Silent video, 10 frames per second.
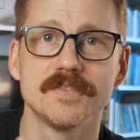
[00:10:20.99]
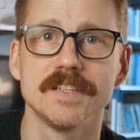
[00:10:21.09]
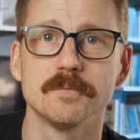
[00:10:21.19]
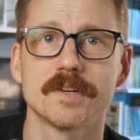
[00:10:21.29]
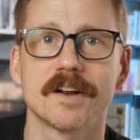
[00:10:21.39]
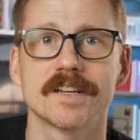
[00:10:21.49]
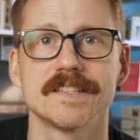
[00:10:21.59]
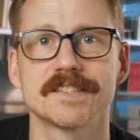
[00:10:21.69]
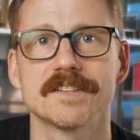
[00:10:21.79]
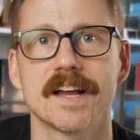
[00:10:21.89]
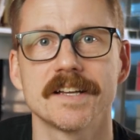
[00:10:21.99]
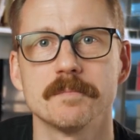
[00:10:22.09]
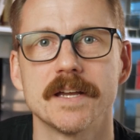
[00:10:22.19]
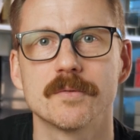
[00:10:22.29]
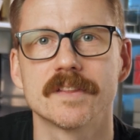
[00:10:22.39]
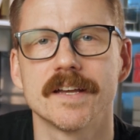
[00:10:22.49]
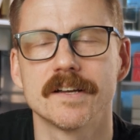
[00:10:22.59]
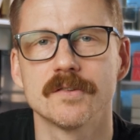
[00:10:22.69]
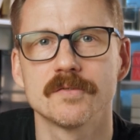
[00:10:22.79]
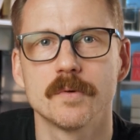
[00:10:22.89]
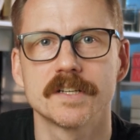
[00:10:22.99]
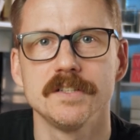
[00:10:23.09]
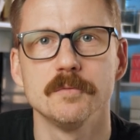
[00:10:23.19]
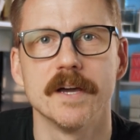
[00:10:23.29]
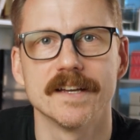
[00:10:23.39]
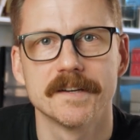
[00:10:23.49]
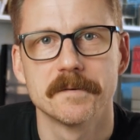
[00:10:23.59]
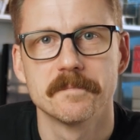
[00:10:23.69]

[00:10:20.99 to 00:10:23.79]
seen what architecture I can make with Legos. What can you make?